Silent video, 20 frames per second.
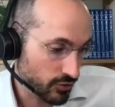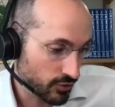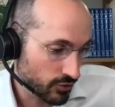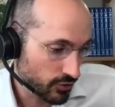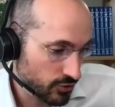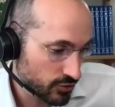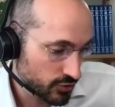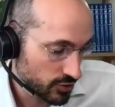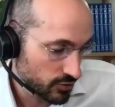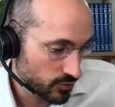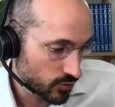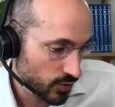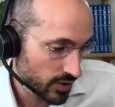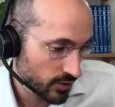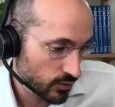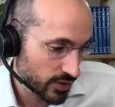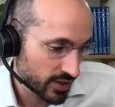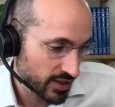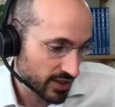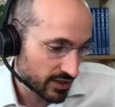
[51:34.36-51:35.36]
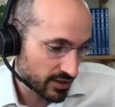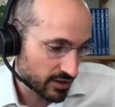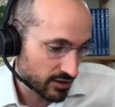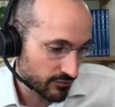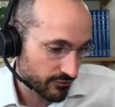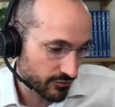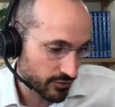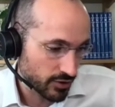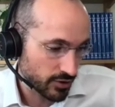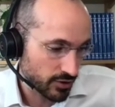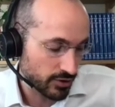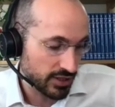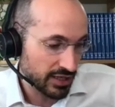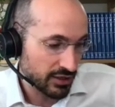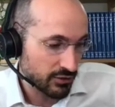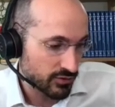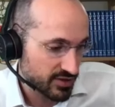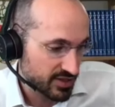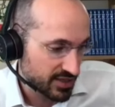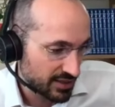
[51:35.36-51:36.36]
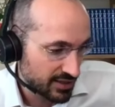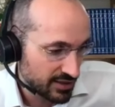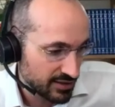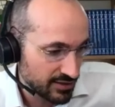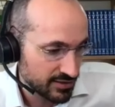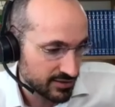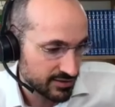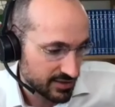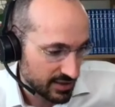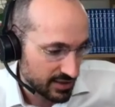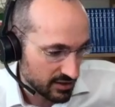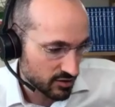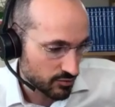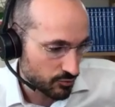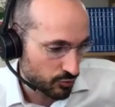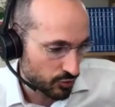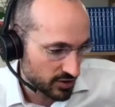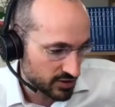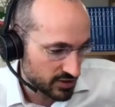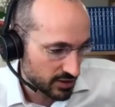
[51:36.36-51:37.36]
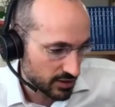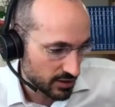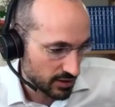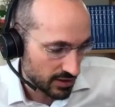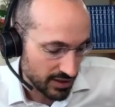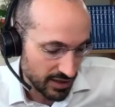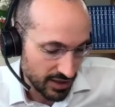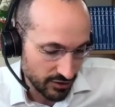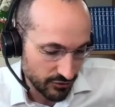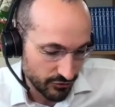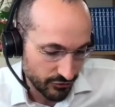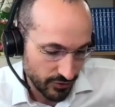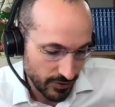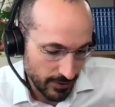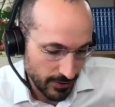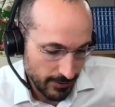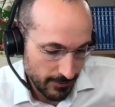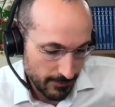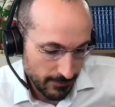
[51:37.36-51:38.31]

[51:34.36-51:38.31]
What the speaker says: conclusion. We can have an increasingly intense political life.